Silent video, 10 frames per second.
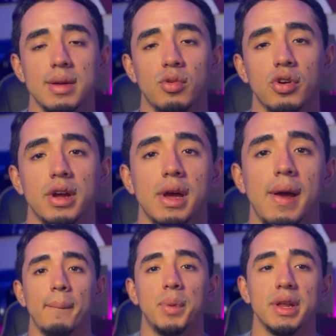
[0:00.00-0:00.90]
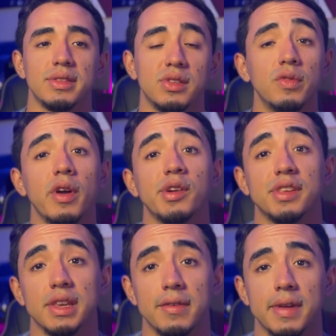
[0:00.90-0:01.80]
anymore, but it's still very
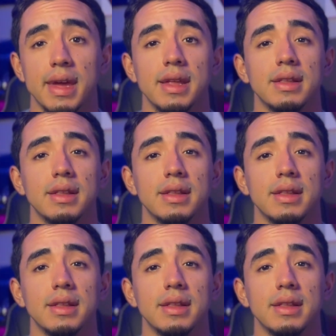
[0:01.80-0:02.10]
significant,